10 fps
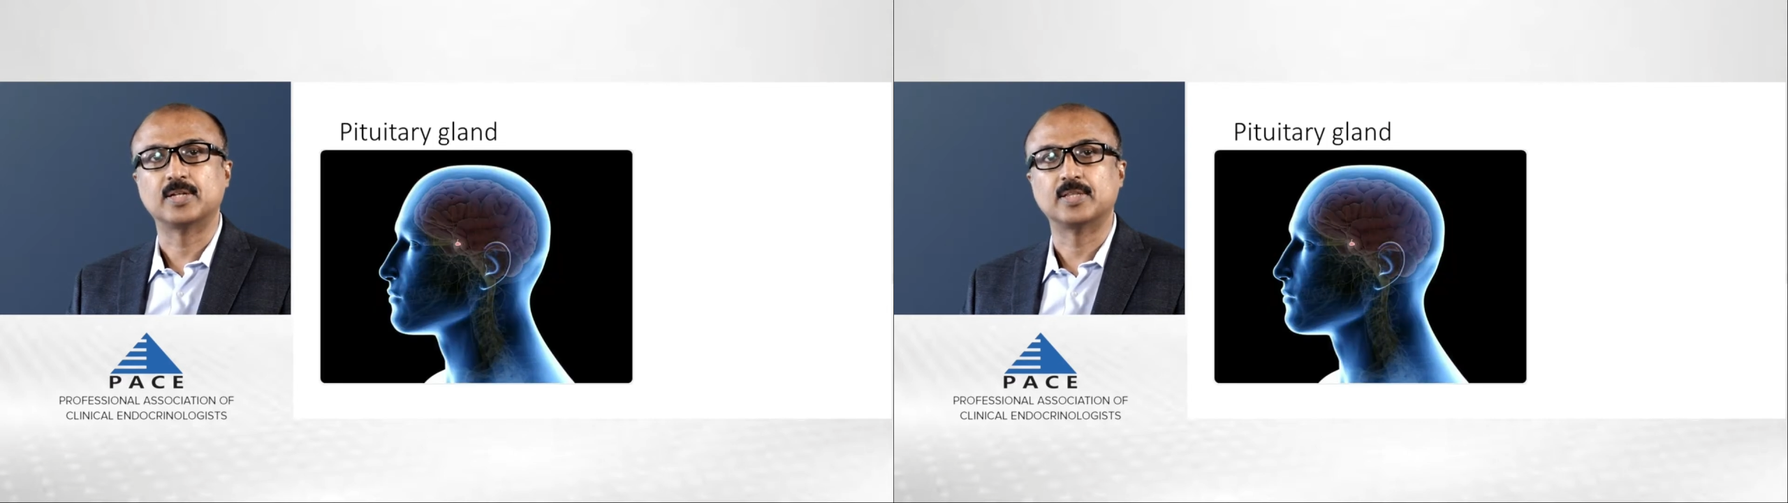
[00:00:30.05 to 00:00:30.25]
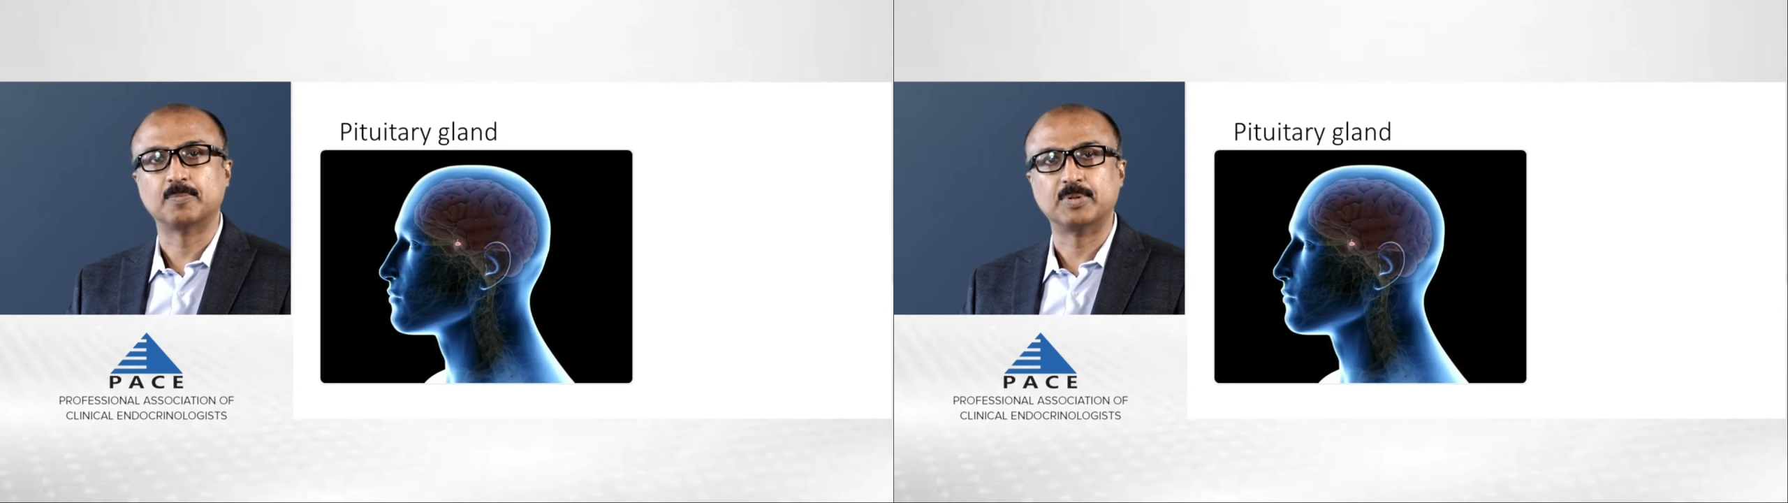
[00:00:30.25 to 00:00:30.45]

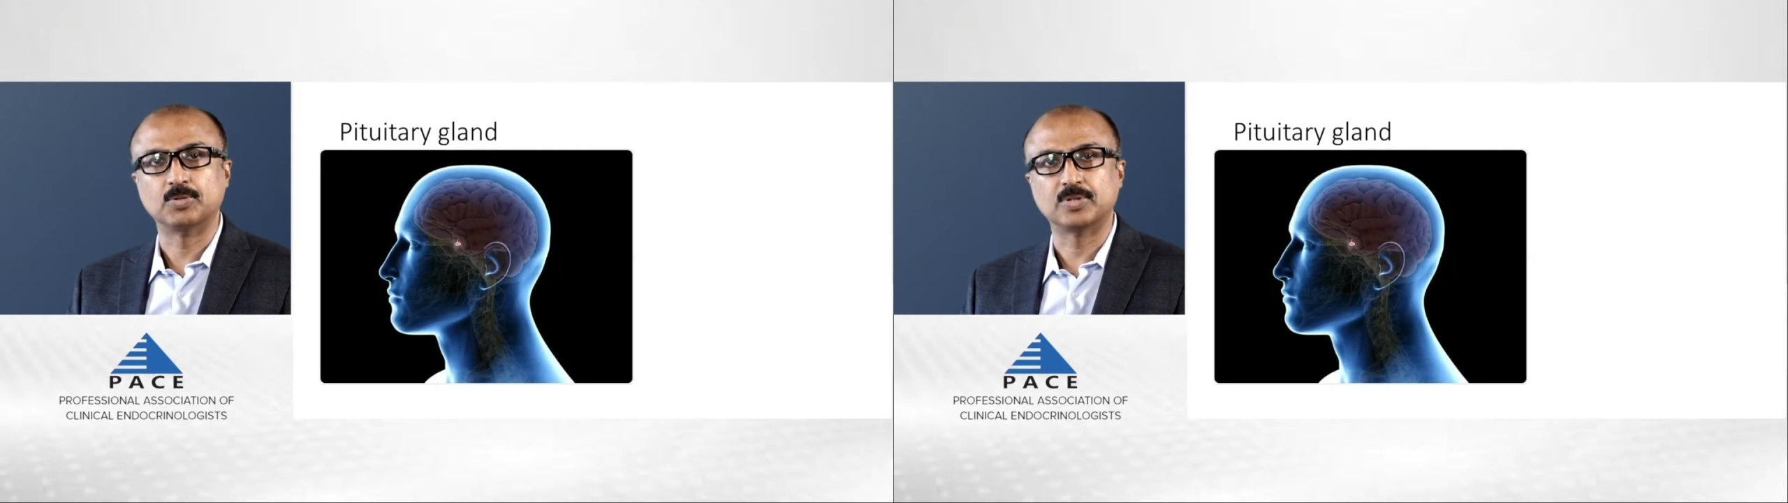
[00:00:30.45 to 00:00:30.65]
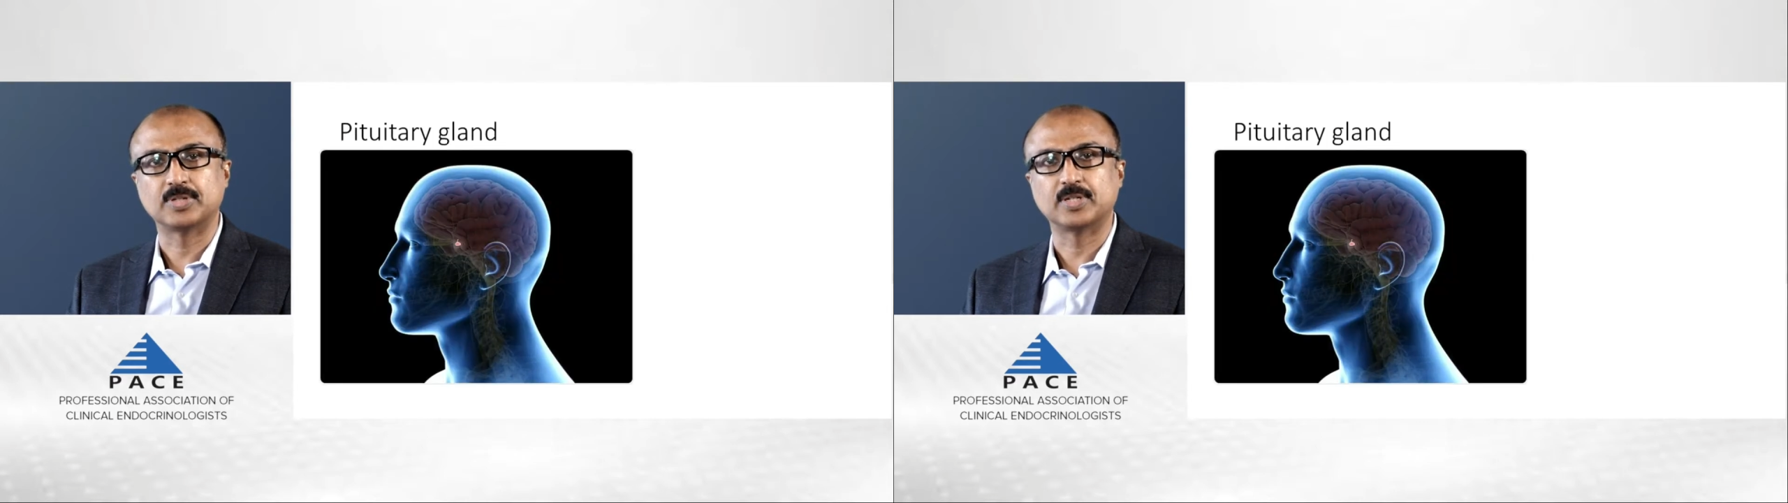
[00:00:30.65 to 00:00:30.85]
the
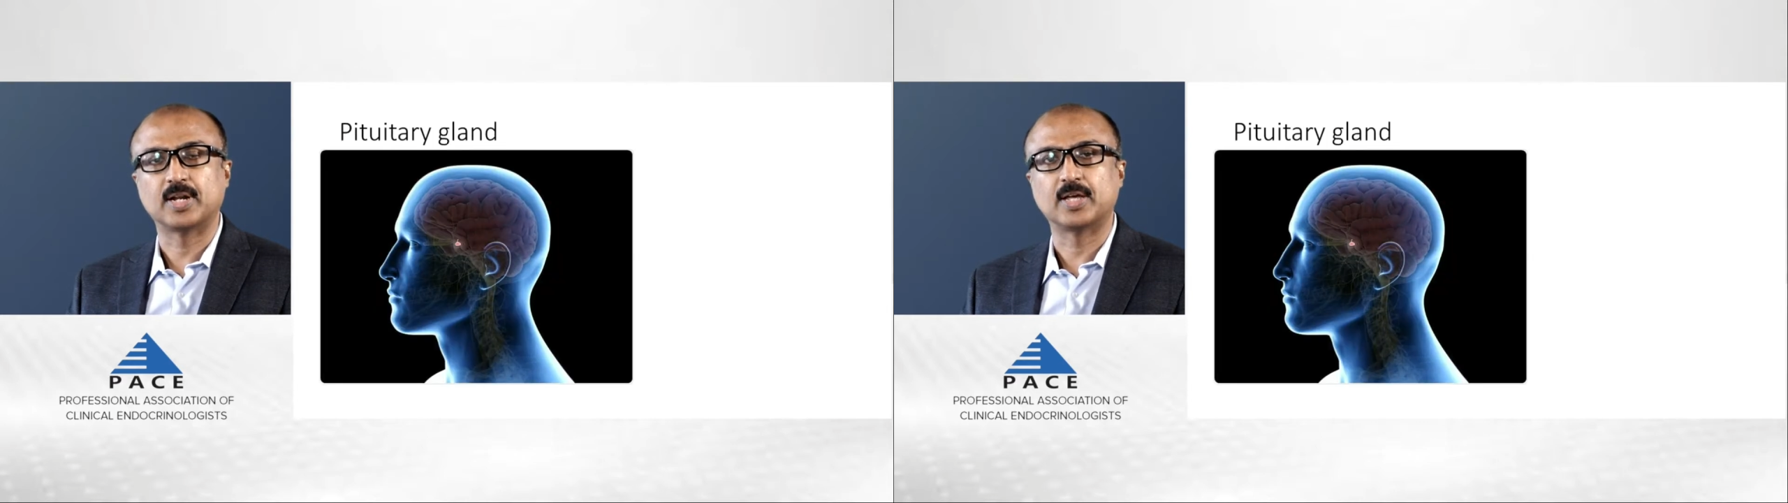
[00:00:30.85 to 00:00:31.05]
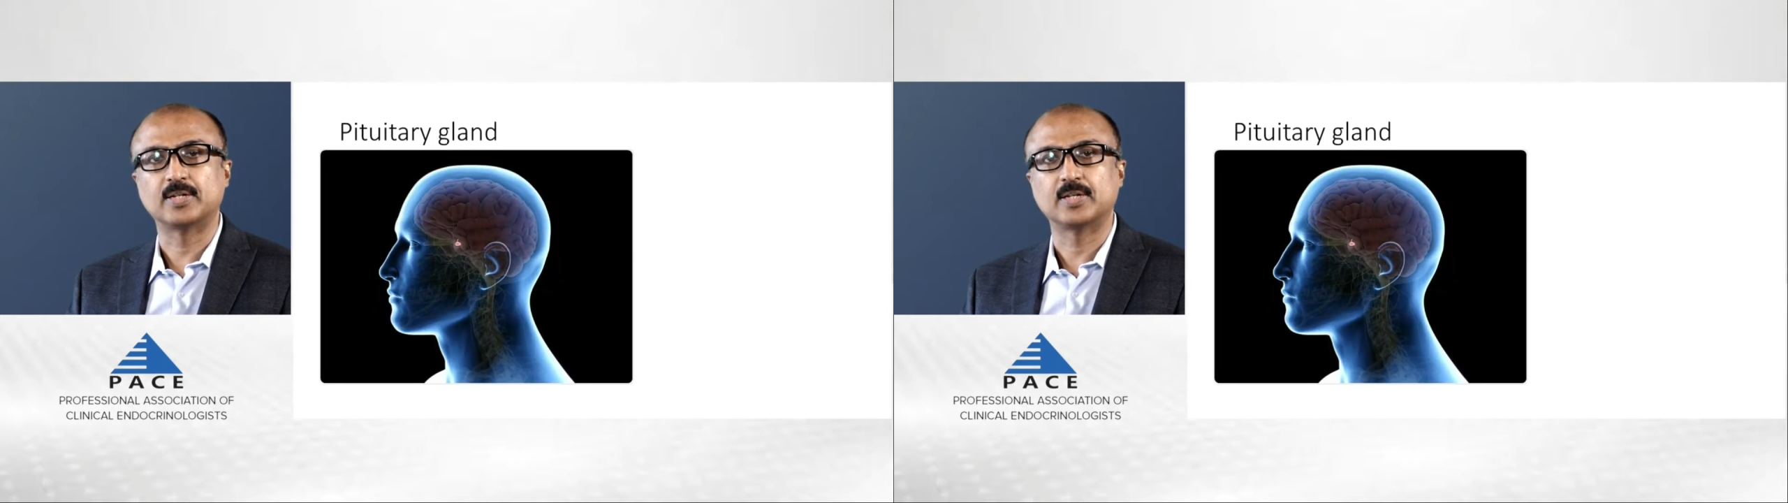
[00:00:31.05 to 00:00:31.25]
pituitary
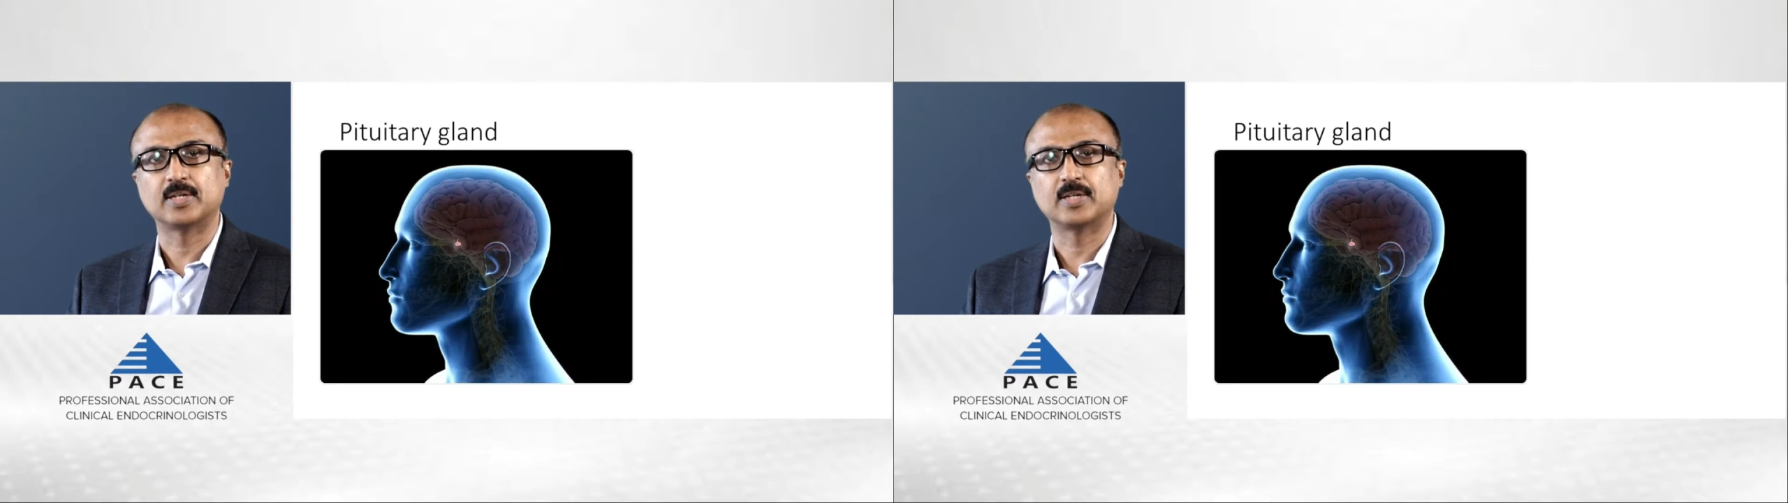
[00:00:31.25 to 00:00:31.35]
gland